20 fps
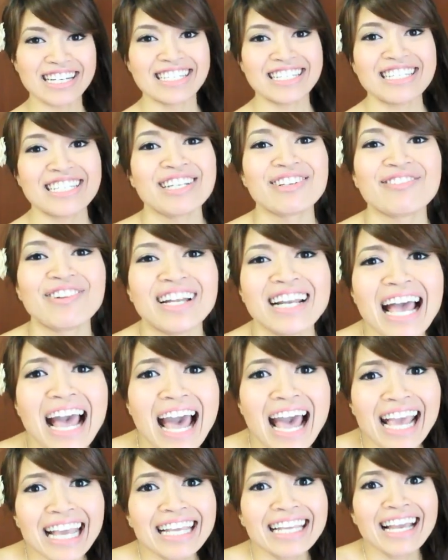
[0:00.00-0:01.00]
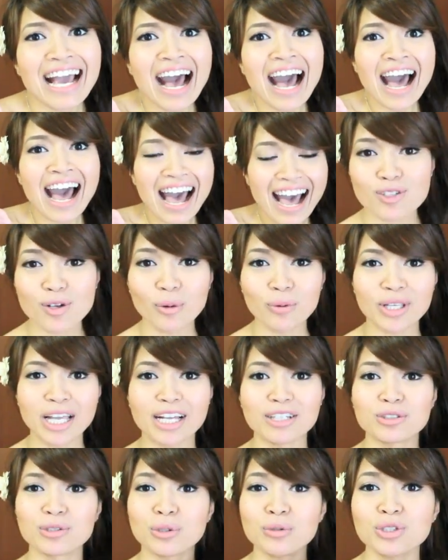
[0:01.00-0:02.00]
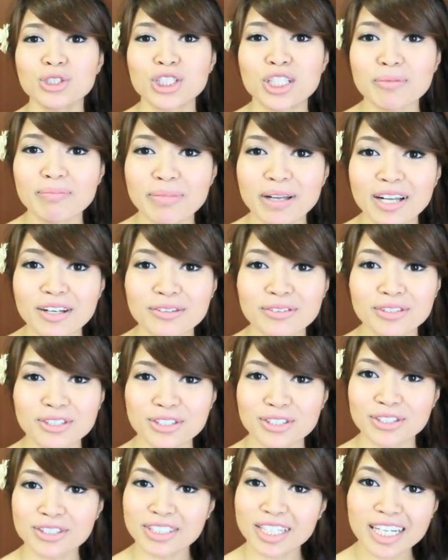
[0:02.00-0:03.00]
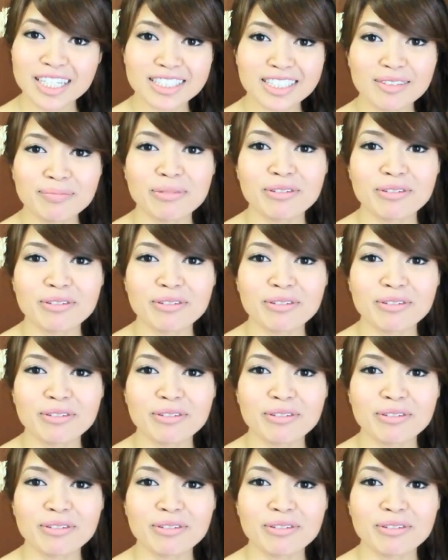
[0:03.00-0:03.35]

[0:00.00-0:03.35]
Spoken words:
and she went, "Ay!" So yeah, don't cheap out, just get it done